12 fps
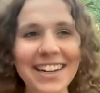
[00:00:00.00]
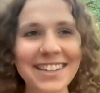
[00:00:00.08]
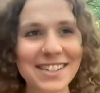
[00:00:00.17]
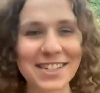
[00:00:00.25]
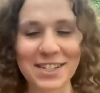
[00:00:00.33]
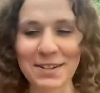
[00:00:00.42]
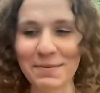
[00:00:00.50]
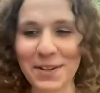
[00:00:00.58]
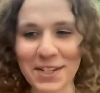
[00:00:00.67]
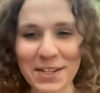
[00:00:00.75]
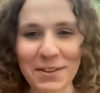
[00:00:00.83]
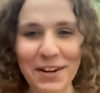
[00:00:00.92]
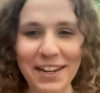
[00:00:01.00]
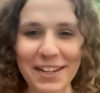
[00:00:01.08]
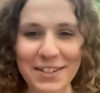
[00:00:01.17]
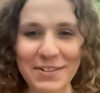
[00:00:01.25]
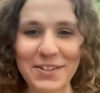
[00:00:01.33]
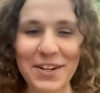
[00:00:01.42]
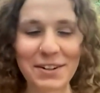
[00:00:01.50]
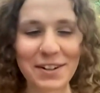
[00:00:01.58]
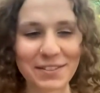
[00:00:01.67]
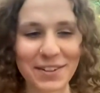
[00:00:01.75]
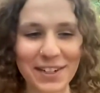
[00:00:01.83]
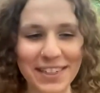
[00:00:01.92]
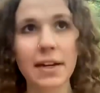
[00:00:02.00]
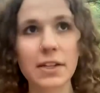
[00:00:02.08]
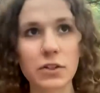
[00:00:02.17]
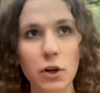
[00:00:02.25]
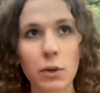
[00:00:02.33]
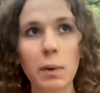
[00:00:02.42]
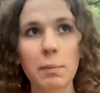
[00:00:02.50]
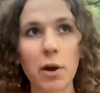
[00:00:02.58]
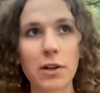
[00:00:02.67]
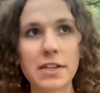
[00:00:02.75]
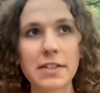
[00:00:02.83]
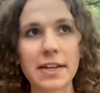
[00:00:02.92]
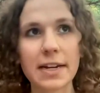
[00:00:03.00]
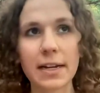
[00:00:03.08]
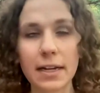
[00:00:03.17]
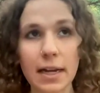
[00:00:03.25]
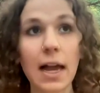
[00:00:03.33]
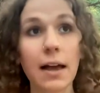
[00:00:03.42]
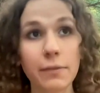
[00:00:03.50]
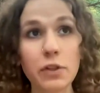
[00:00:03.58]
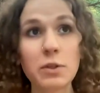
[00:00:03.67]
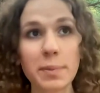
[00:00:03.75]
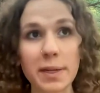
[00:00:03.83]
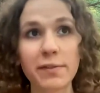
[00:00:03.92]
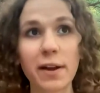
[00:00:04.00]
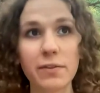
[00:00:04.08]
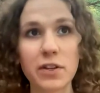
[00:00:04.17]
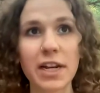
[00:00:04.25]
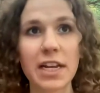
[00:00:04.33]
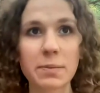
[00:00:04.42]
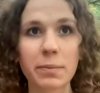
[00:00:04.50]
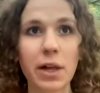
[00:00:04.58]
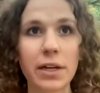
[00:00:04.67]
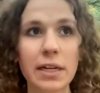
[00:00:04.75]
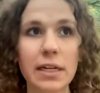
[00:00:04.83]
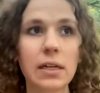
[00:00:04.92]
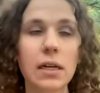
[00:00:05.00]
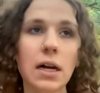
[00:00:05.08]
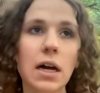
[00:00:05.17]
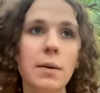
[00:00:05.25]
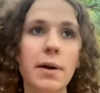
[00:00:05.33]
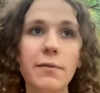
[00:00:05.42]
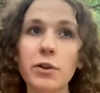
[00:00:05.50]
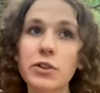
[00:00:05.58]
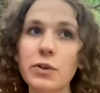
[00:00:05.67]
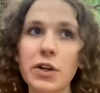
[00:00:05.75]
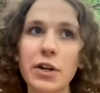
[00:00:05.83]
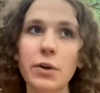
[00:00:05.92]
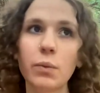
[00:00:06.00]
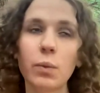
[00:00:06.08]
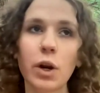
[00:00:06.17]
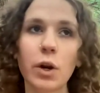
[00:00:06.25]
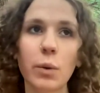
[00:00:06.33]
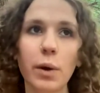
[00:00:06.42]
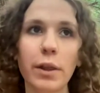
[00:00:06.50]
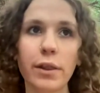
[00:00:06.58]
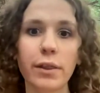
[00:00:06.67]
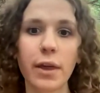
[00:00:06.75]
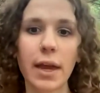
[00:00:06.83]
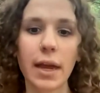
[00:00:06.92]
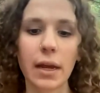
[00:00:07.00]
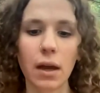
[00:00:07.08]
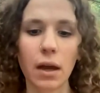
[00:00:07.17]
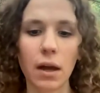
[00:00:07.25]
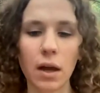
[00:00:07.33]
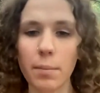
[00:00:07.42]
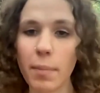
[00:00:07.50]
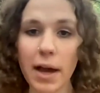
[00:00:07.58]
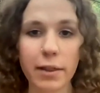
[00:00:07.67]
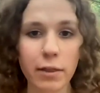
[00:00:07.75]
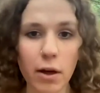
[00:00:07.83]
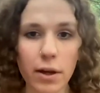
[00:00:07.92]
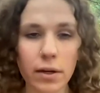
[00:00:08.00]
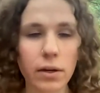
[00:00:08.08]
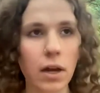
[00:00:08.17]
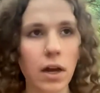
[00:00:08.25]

the system just so that I could do generative art. Started with processing. I've used P5.js plenty. I've also done work with a Python,